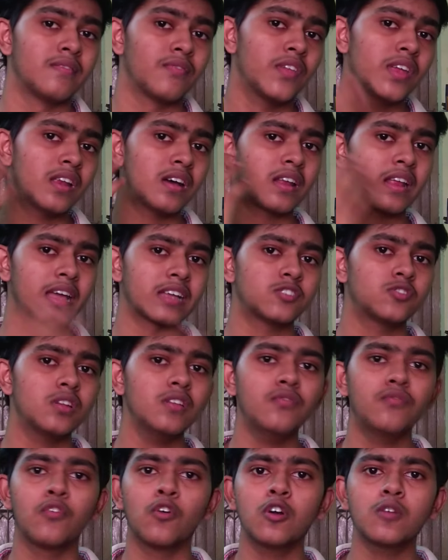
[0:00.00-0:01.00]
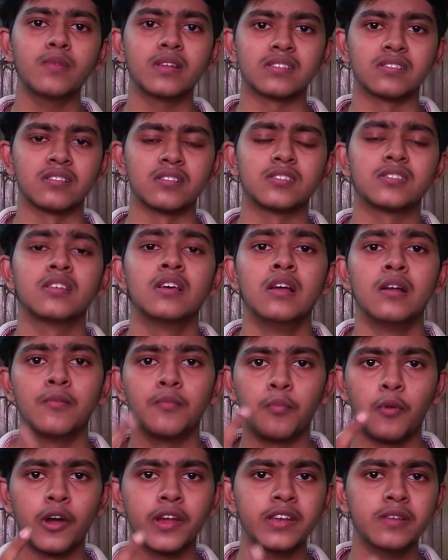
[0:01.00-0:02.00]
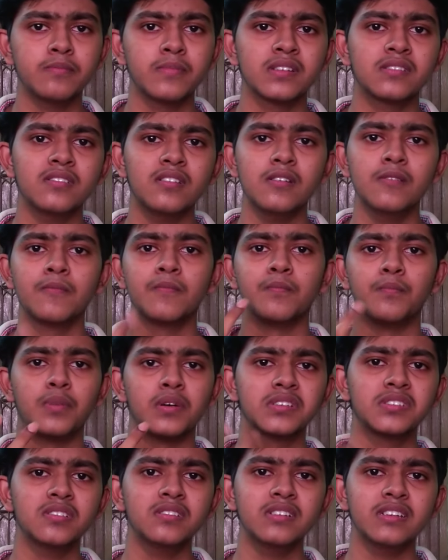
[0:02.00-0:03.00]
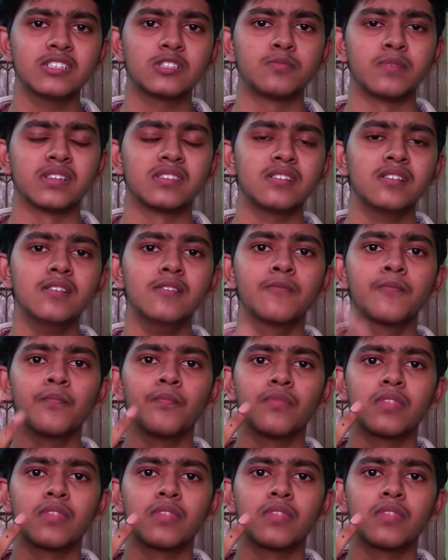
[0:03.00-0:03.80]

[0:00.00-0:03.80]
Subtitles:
There are actually 4 methods: point method, percentage method,